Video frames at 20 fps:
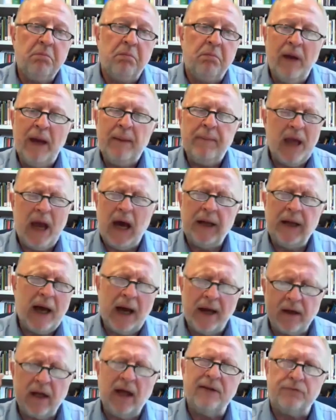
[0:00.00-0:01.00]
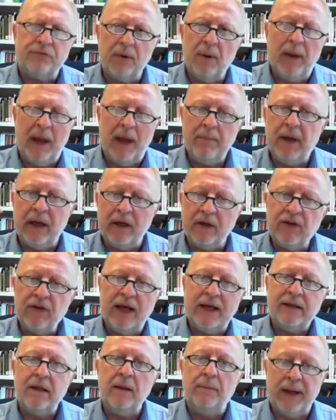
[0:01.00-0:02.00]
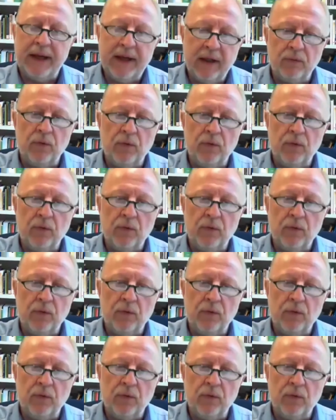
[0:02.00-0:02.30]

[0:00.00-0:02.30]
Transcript: Maybe I can't remember exactly, but it